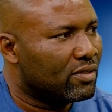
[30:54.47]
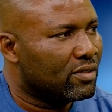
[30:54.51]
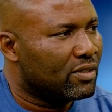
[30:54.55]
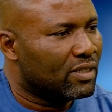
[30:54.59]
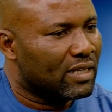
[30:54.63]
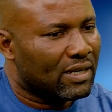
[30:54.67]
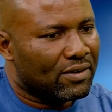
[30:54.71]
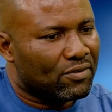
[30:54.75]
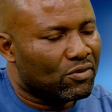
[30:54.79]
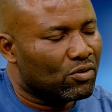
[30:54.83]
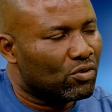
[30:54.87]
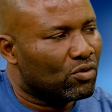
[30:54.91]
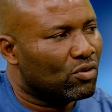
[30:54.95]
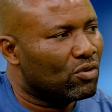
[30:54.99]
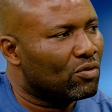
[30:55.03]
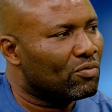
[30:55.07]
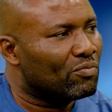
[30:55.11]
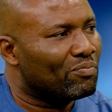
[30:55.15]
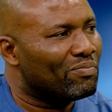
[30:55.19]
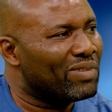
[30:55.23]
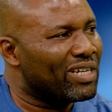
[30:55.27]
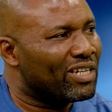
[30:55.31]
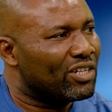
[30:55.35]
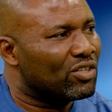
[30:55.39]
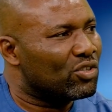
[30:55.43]
They are
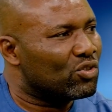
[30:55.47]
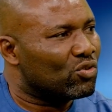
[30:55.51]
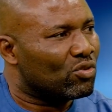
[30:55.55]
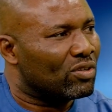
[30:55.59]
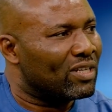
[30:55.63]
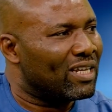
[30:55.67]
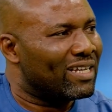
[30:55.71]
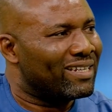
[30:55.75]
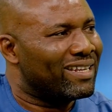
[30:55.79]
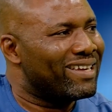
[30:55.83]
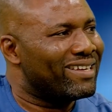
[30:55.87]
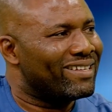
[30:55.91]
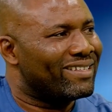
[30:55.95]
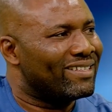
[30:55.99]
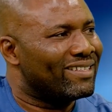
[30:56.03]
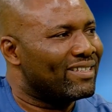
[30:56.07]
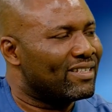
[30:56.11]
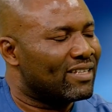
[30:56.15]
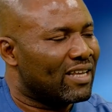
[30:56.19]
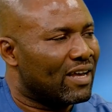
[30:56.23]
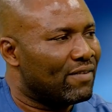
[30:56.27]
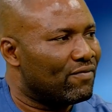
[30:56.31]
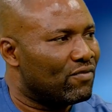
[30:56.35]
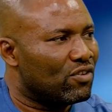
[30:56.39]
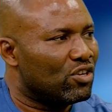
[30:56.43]
making sure that there
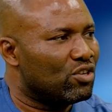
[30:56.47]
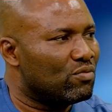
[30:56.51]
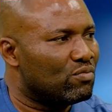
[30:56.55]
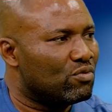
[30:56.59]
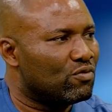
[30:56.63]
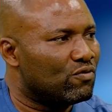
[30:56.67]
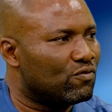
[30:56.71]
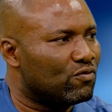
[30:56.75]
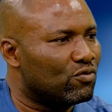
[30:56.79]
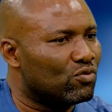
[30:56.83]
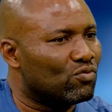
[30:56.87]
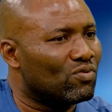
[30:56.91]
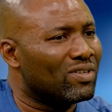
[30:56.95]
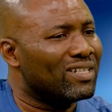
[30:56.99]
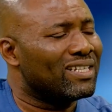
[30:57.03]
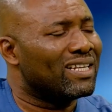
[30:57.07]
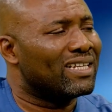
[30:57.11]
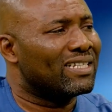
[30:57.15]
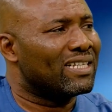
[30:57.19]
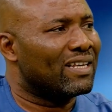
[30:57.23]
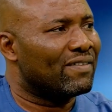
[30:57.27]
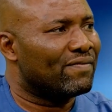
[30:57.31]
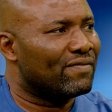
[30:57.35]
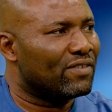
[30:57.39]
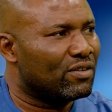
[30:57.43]
is available food. When
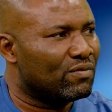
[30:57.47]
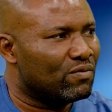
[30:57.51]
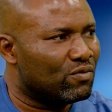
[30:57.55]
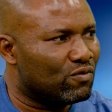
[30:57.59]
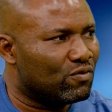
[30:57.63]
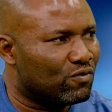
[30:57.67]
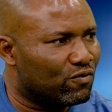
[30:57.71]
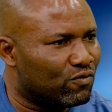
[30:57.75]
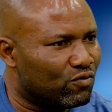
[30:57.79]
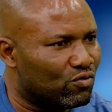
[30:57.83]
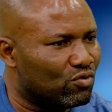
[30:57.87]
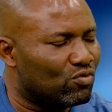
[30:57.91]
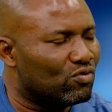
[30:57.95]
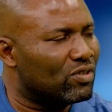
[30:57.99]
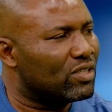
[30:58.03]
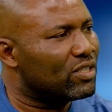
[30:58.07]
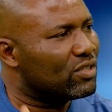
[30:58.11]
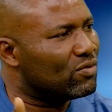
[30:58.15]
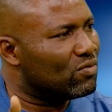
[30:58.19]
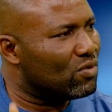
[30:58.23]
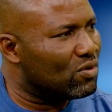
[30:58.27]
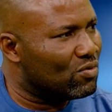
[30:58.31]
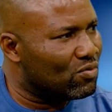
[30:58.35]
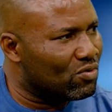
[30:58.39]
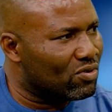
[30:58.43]
there's available food, what
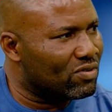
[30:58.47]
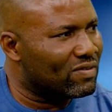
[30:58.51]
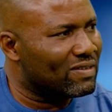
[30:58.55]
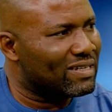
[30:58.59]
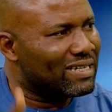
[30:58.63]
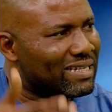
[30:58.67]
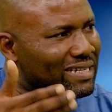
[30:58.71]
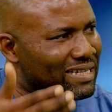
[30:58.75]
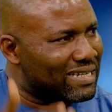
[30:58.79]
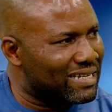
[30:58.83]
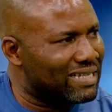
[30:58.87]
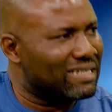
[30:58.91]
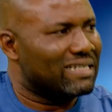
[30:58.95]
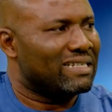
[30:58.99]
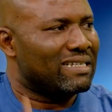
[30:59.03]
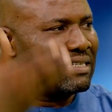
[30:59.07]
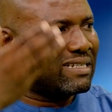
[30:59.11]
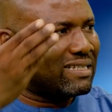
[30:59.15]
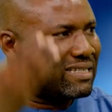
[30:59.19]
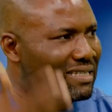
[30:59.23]
you won't worry again.